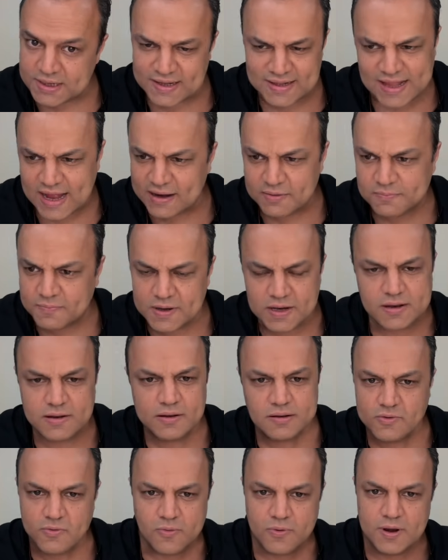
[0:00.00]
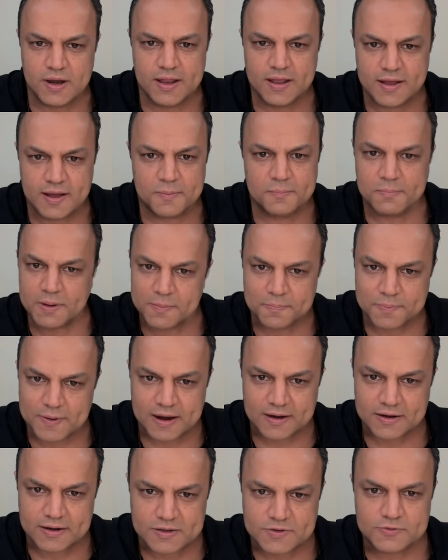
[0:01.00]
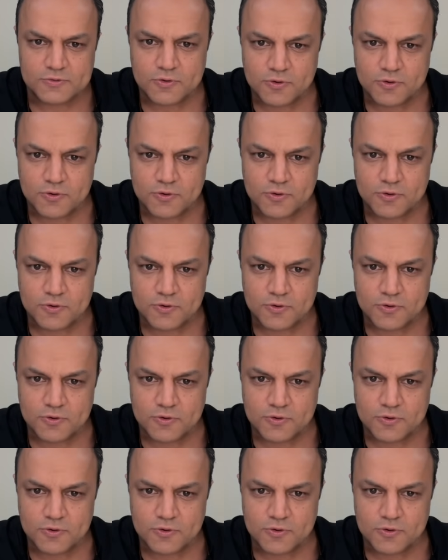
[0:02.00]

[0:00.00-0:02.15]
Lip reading: and that will only come by practice.